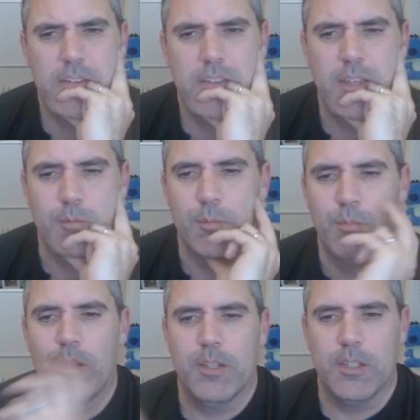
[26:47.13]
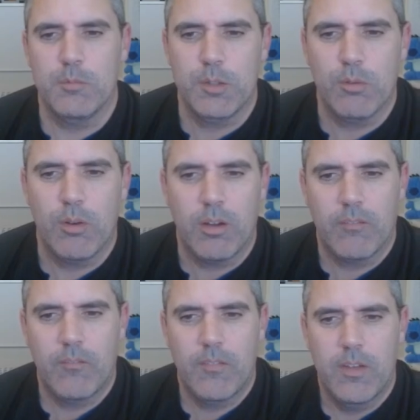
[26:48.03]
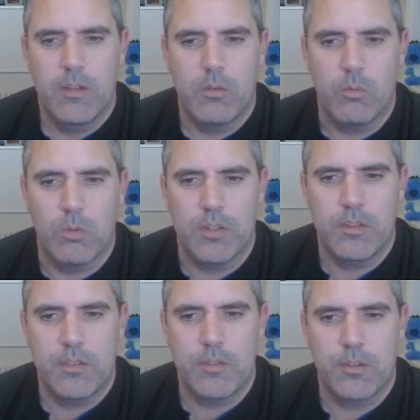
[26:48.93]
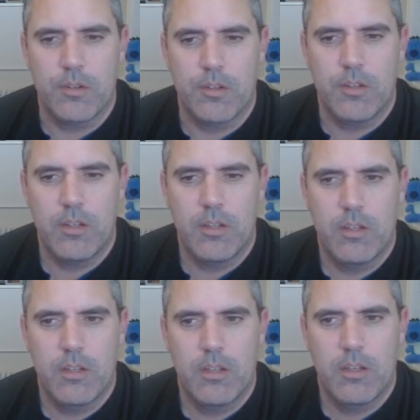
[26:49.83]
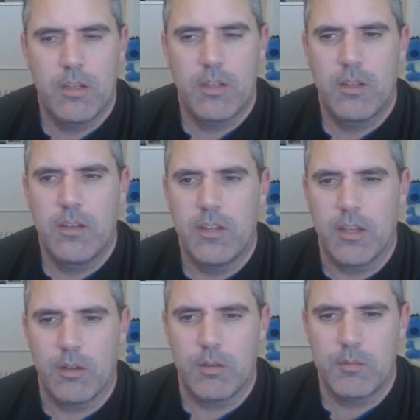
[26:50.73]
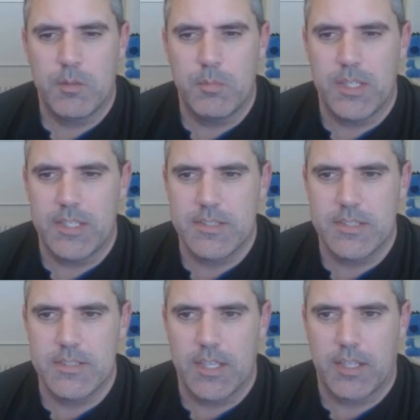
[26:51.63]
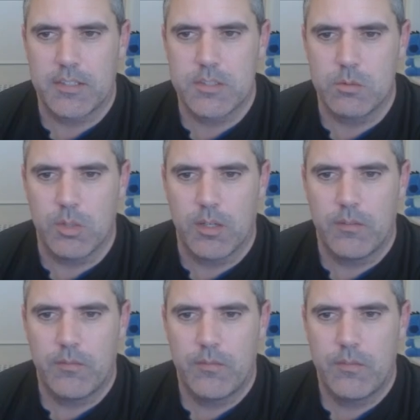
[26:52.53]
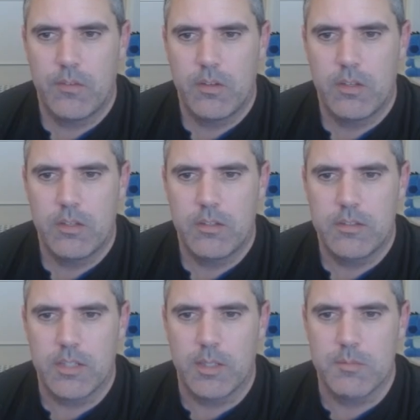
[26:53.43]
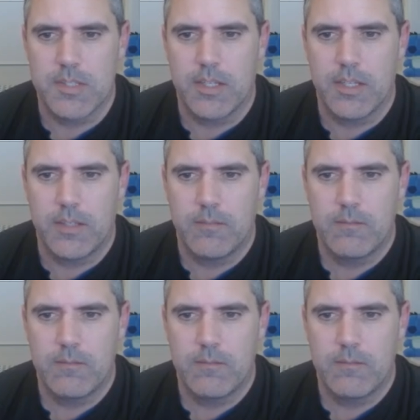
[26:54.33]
I'm probably going to be wrong. 1/3 area of the base is x squared times the height.